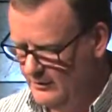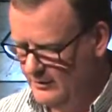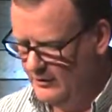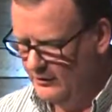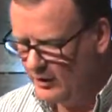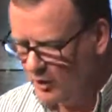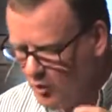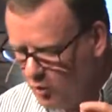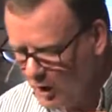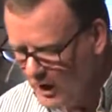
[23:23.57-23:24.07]

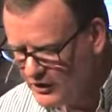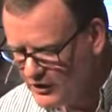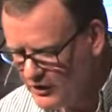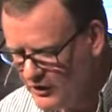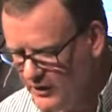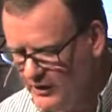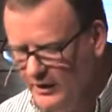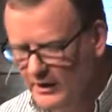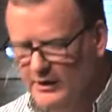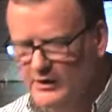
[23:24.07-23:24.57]
The
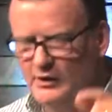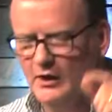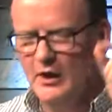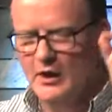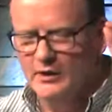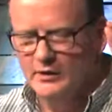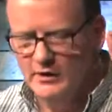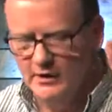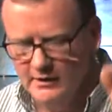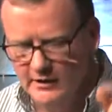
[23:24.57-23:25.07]
question is
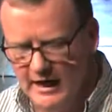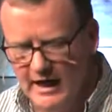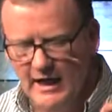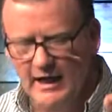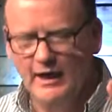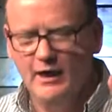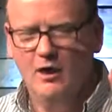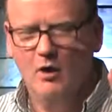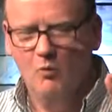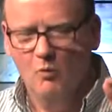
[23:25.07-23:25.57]

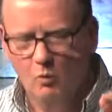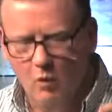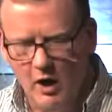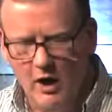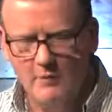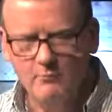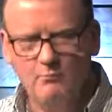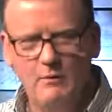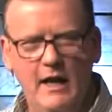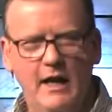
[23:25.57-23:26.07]
today,
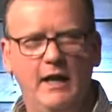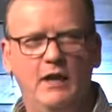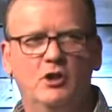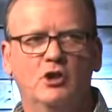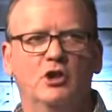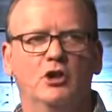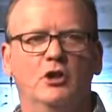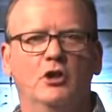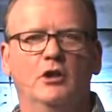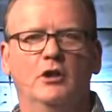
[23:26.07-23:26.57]
what
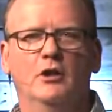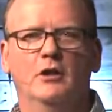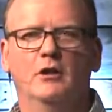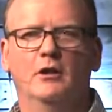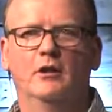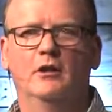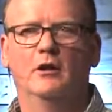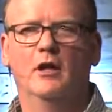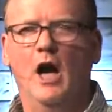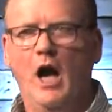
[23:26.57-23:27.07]
makes
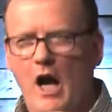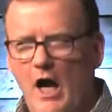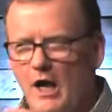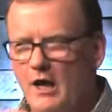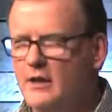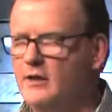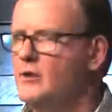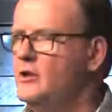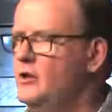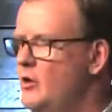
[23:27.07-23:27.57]

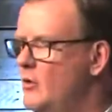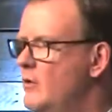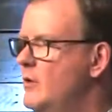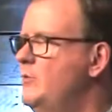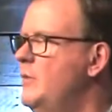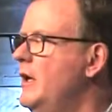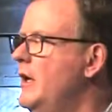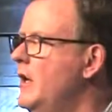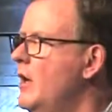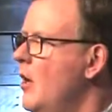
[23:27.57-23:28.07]
us, you and
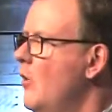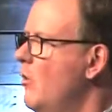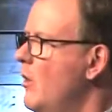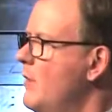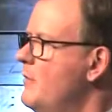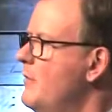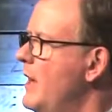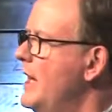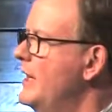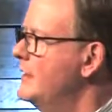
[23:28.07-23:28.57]
me, what
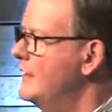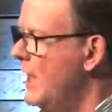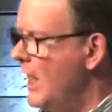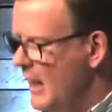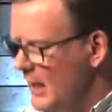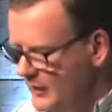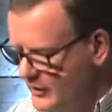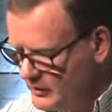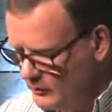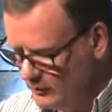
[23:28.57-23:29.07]
makes
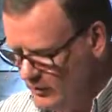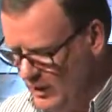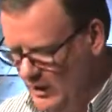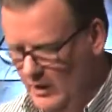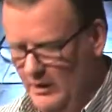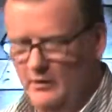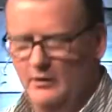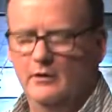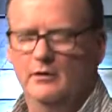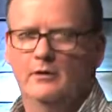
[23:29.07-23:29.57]
us
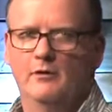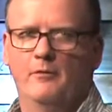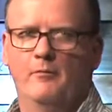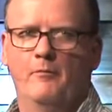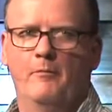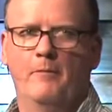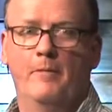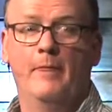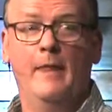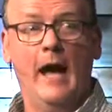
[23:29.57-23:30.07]
run?
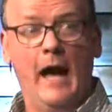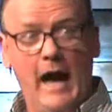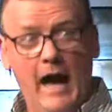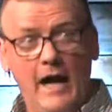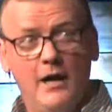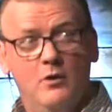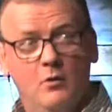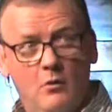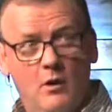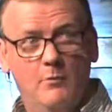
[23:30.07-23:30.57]
I
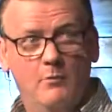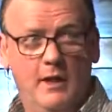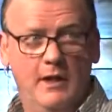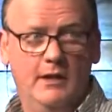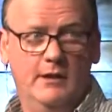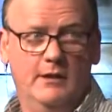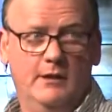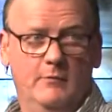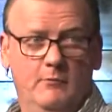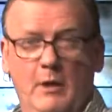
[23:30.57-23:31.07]
know what
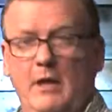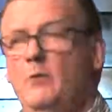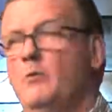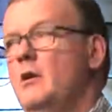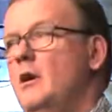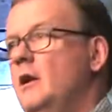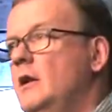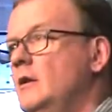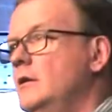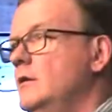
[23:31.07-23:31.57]
makes me
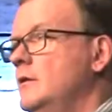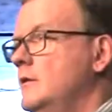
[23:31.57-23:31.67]
run.